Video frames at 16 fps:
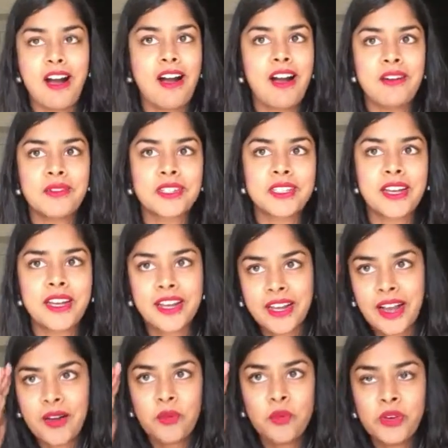I was like,
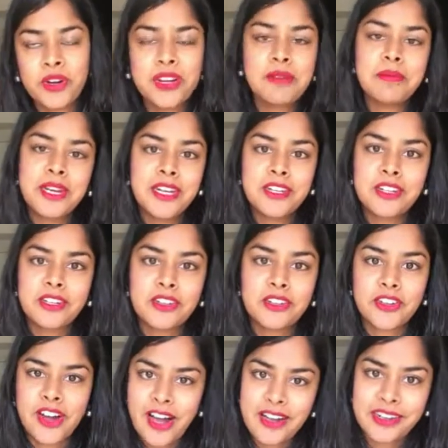what do you mean
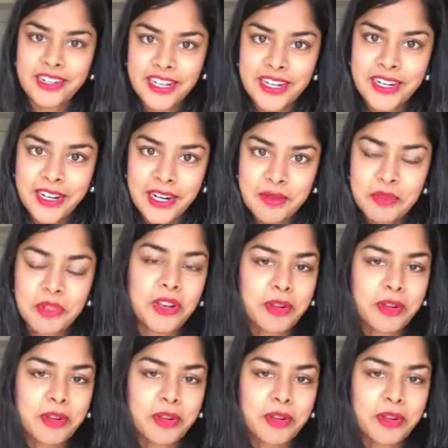you can't eat anymore?